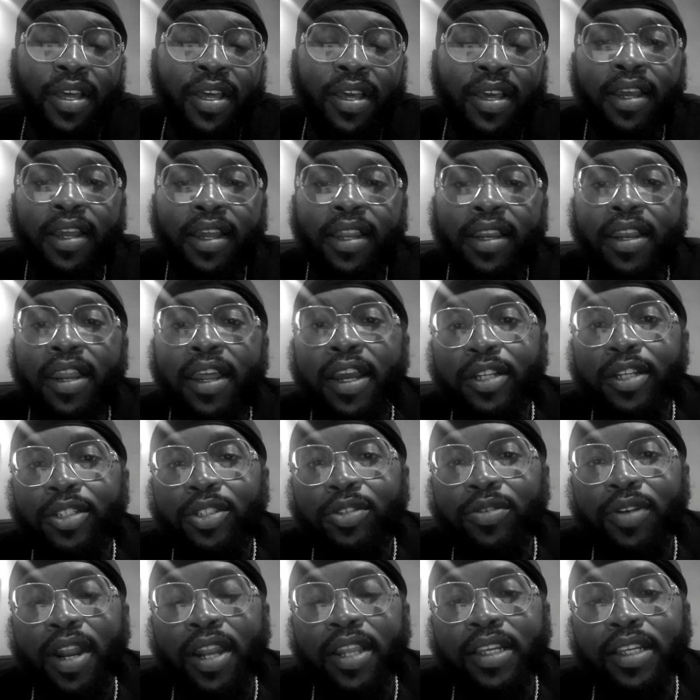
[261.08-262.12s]
they'll
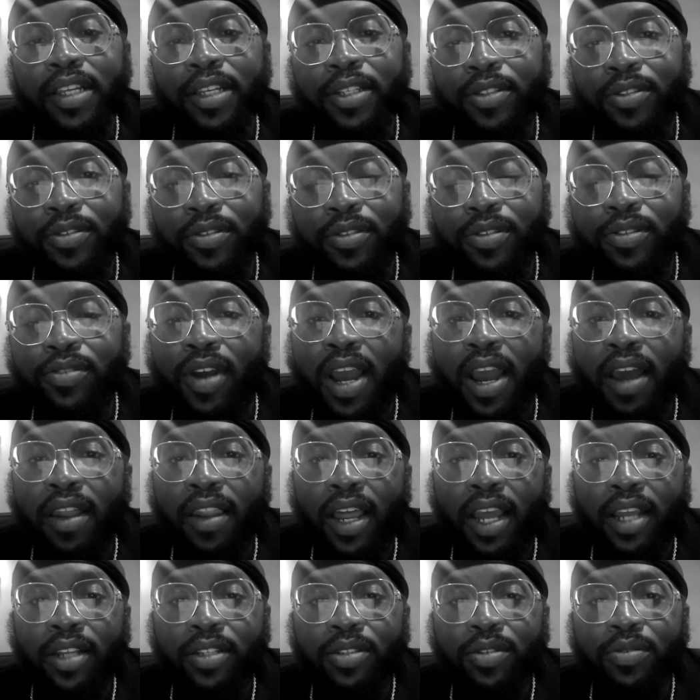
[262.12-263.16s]
try to get you to drive
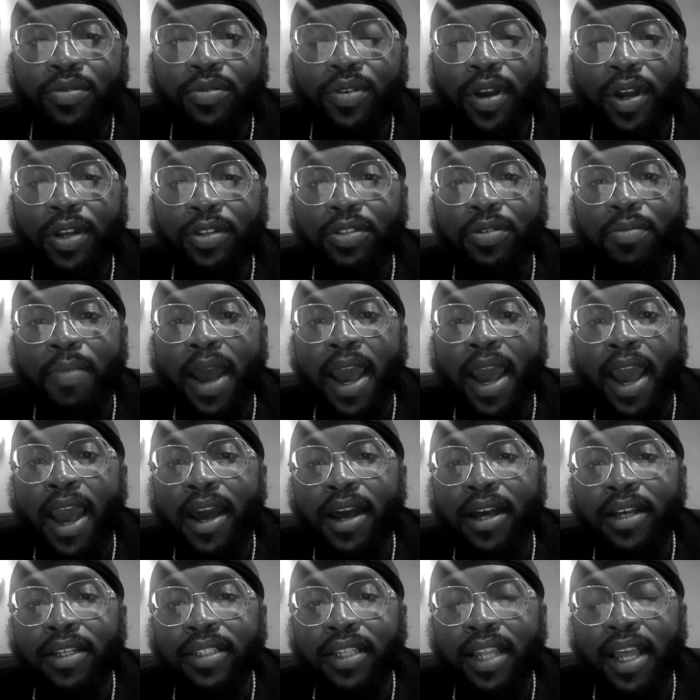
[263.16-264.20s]
like 200
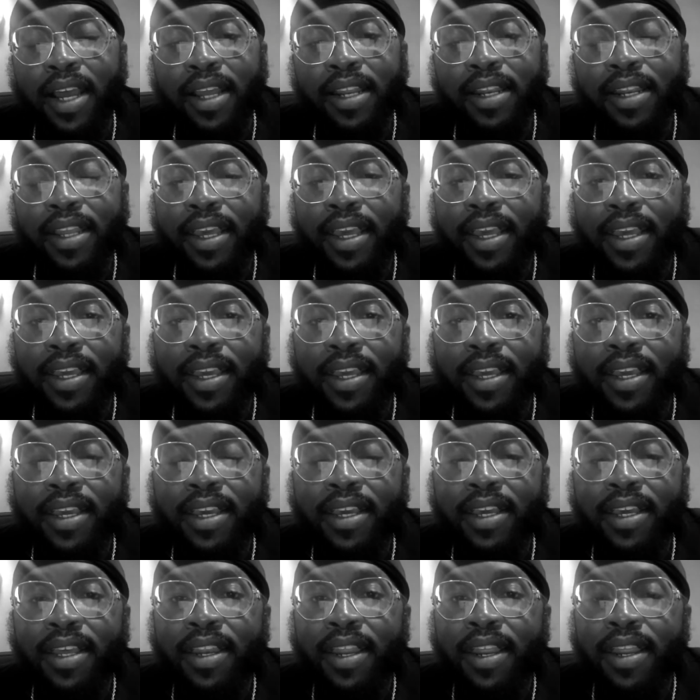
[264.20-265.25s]
miles like
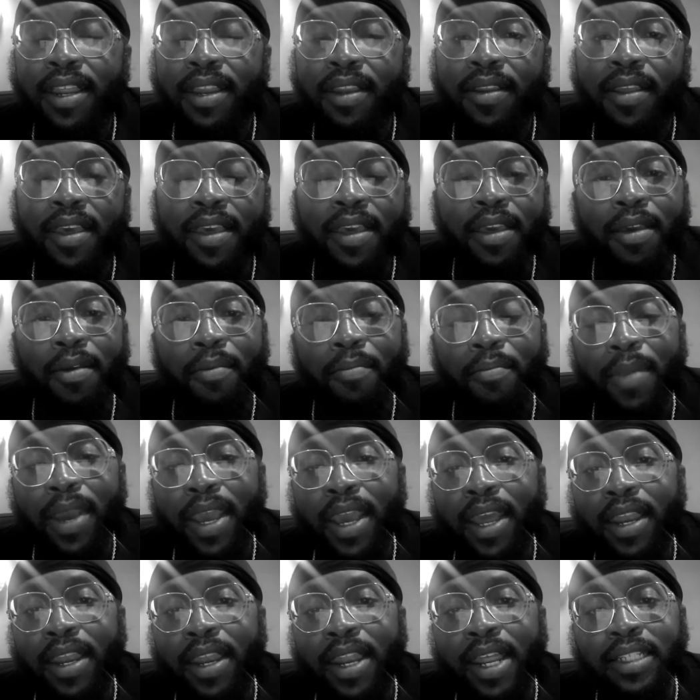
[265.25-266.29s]
deadhead, and
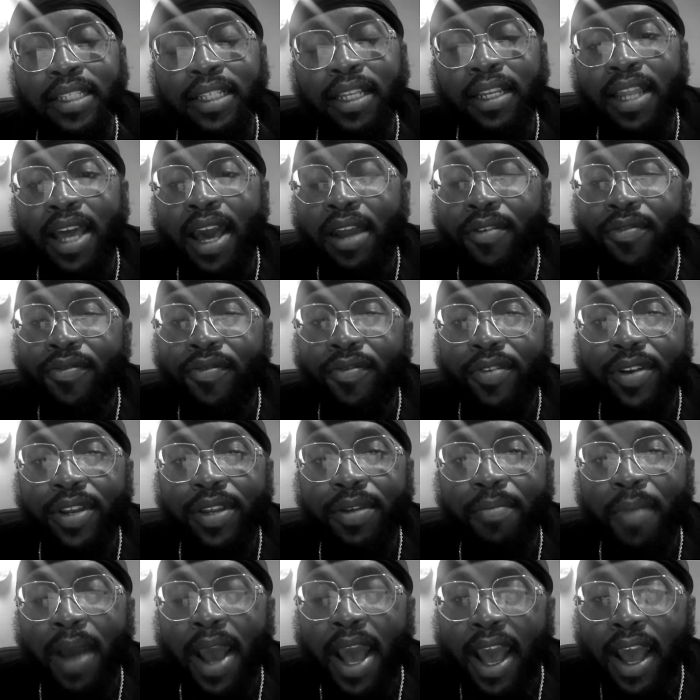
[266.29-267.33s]
man, that's a lot of free
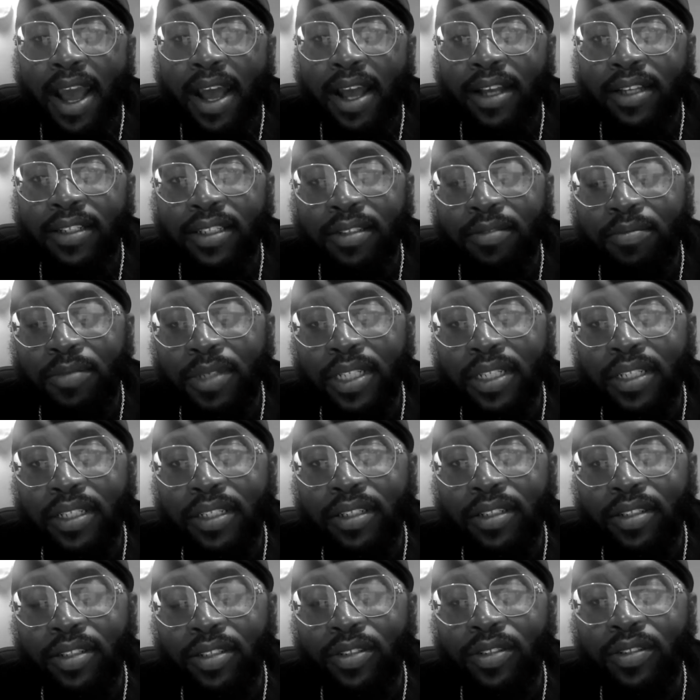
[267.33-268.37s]
miles to be
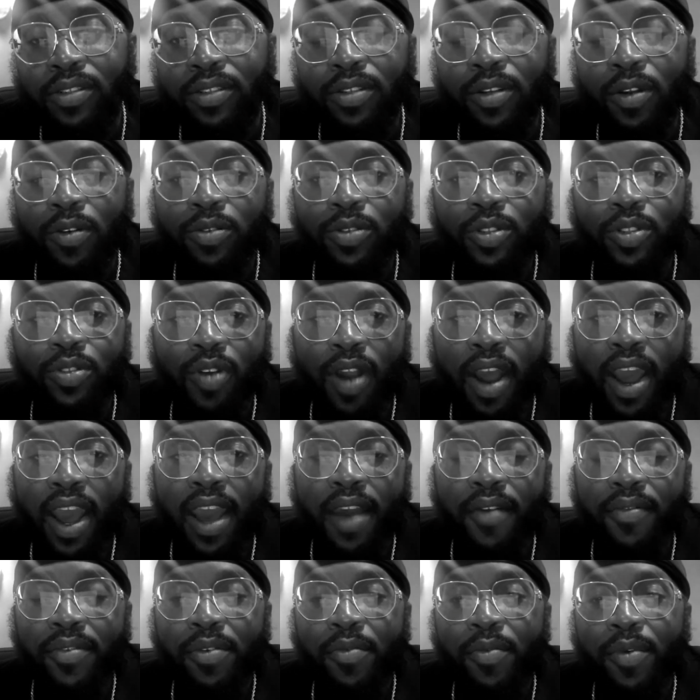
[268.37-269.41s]

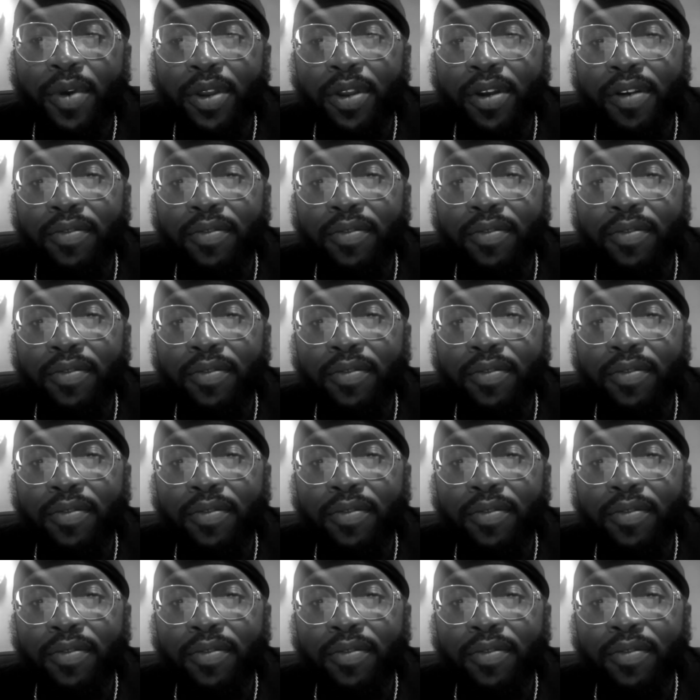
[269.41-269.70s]
driving or whatever.